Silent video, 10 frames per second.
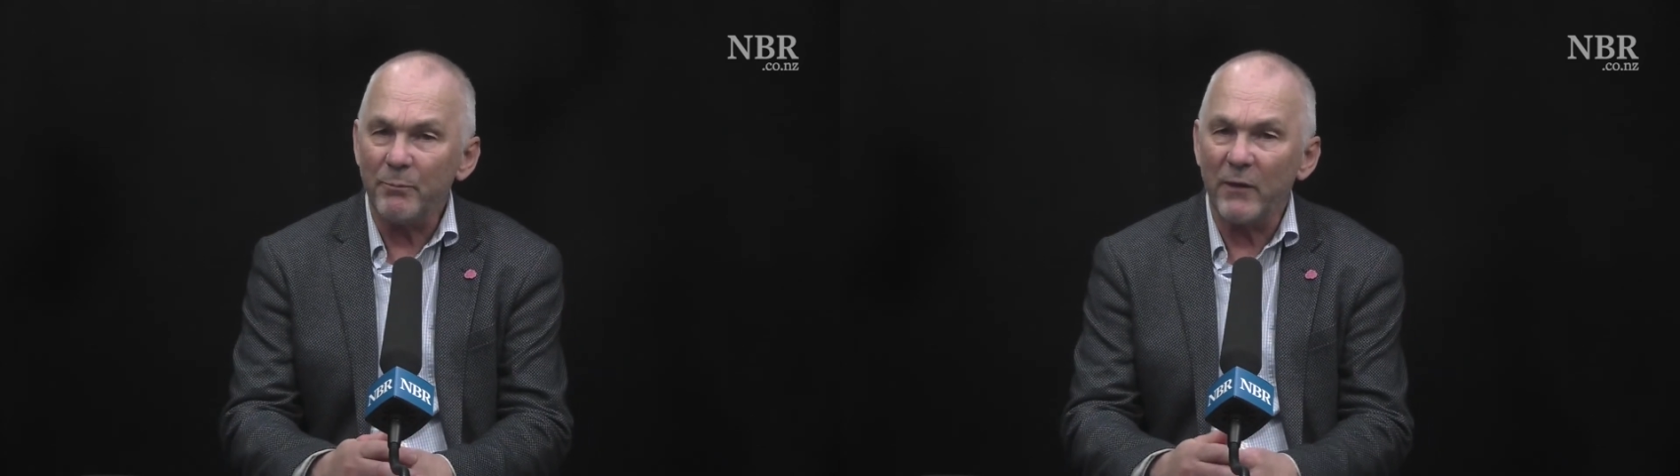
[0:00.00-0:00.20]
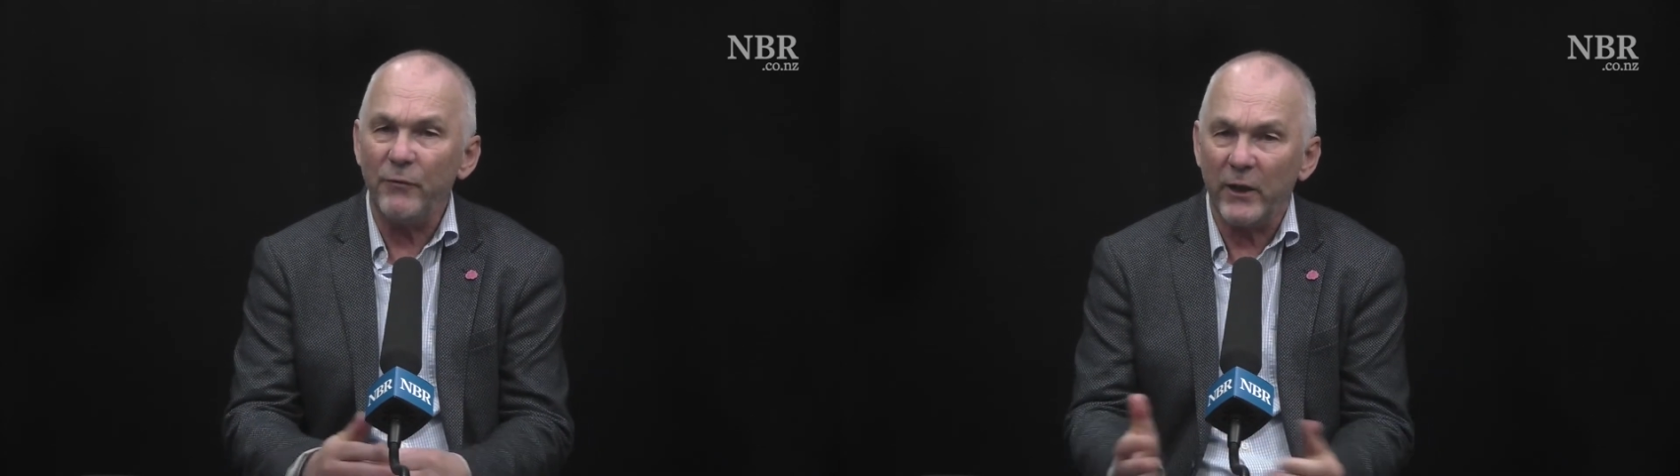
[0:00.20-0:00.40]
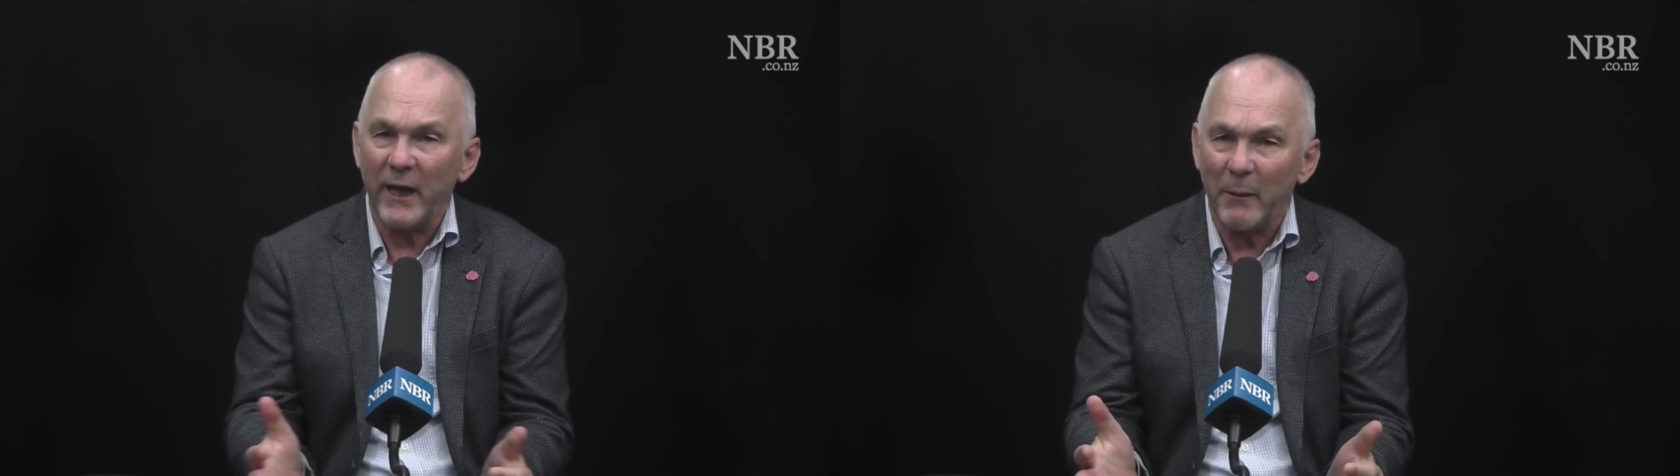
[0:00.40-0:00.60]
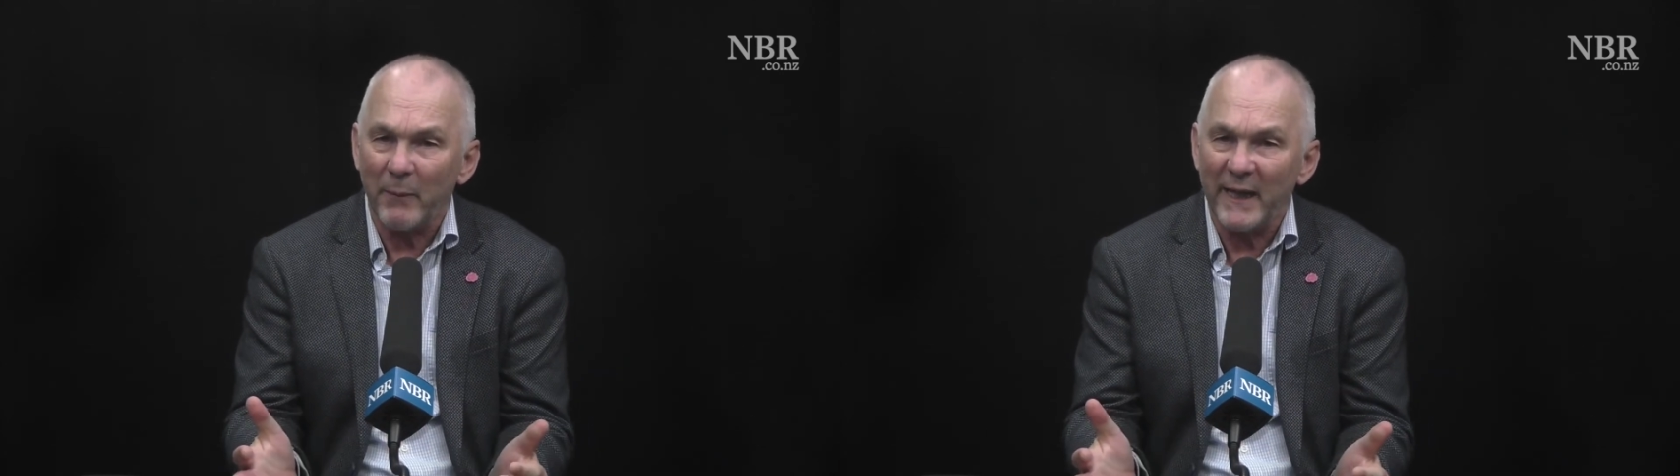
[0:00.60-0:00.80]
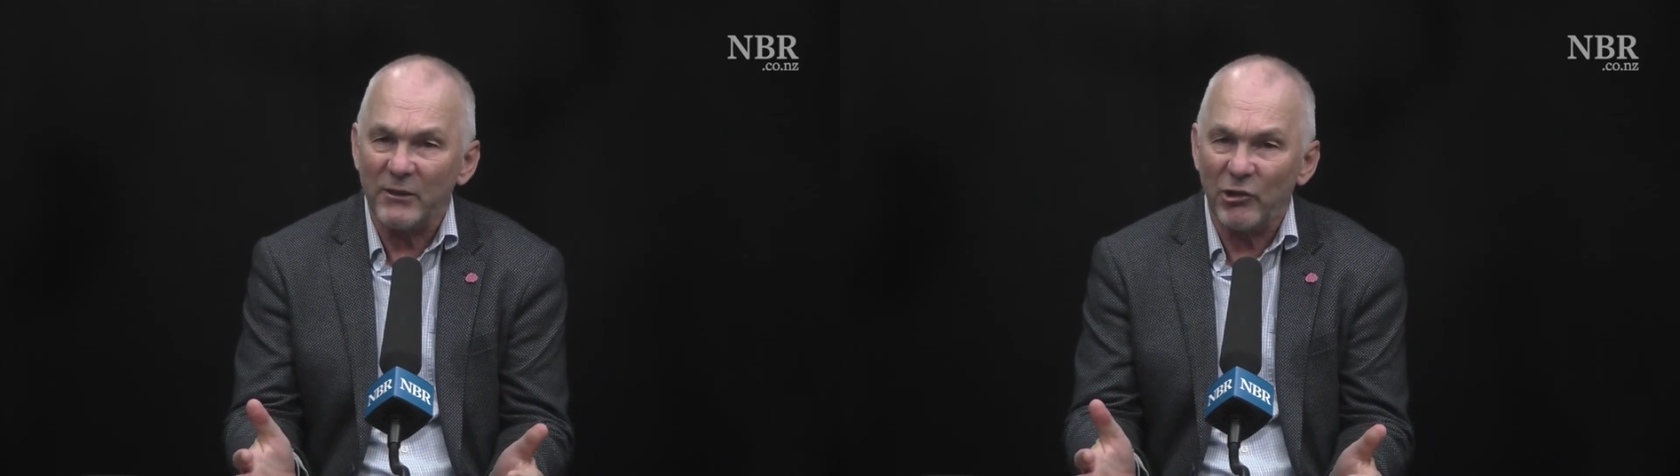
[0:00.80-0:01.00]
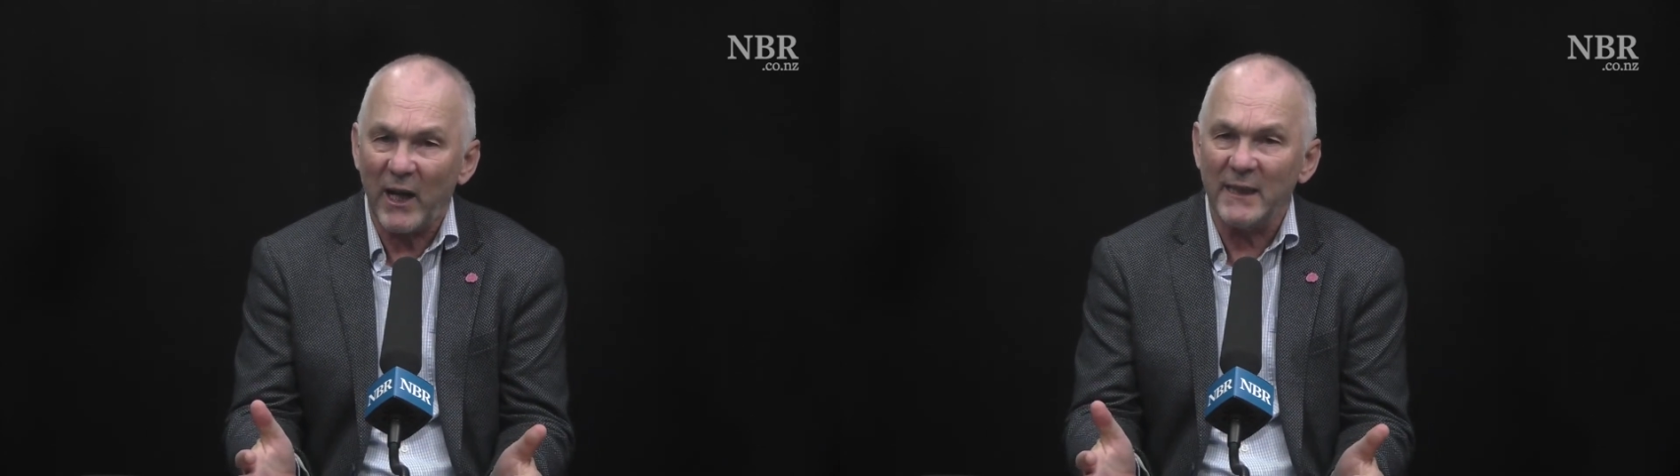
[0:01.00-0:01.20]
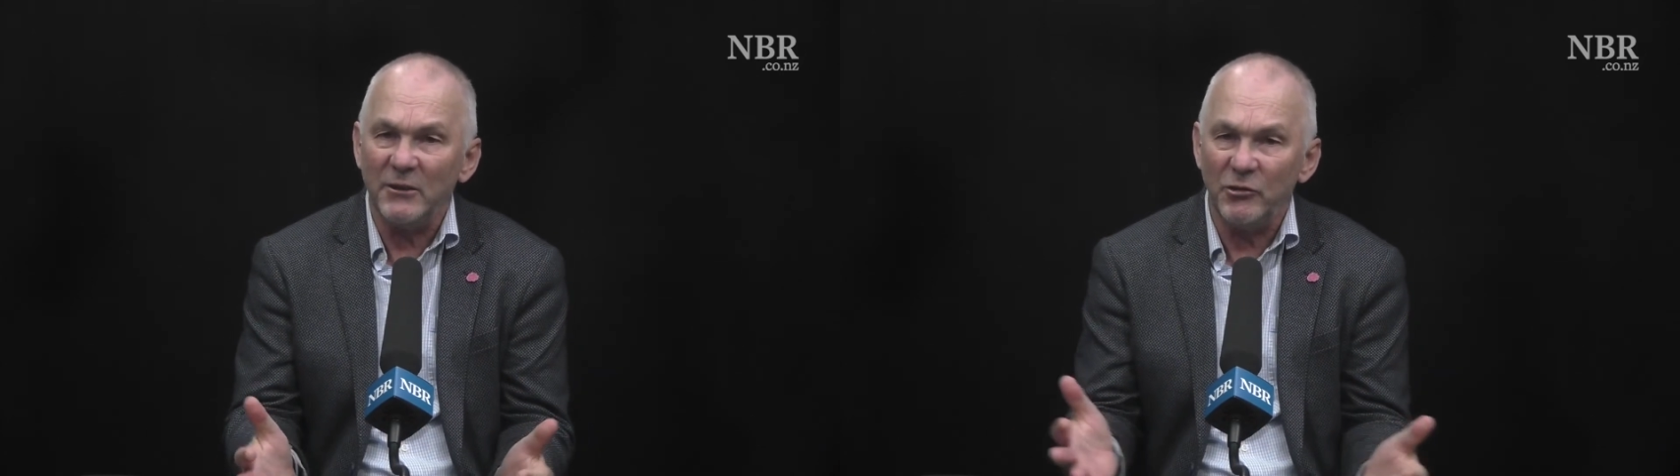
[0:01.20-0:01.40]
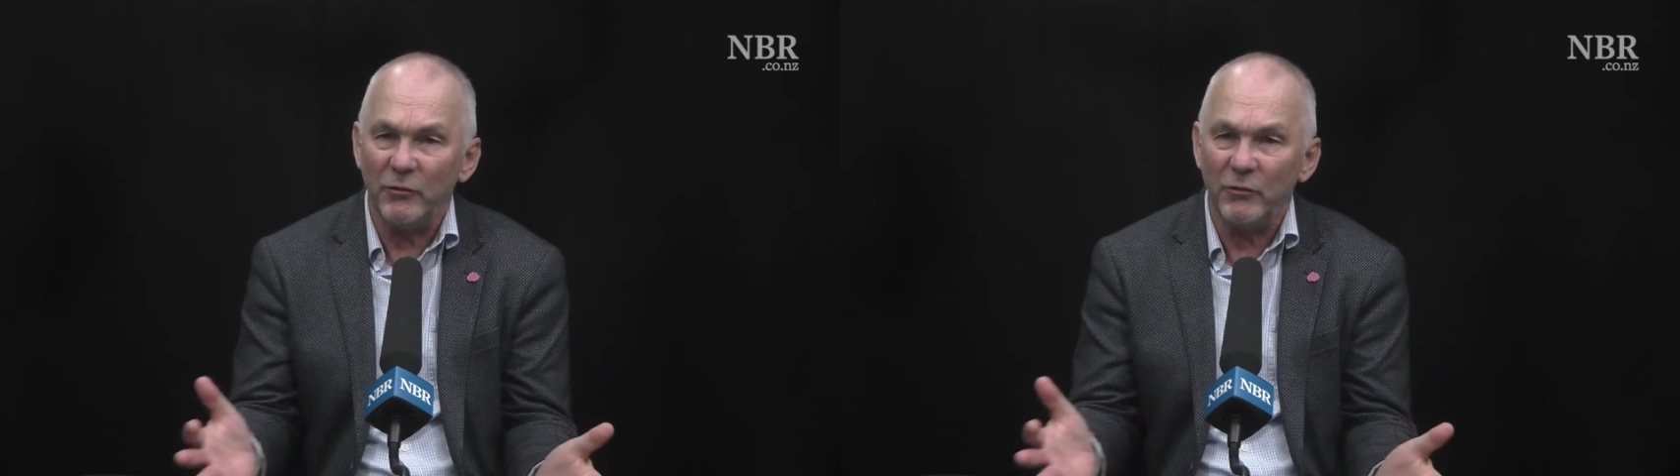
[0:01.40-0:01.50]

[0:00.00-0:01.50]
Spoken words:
if you're going to make change,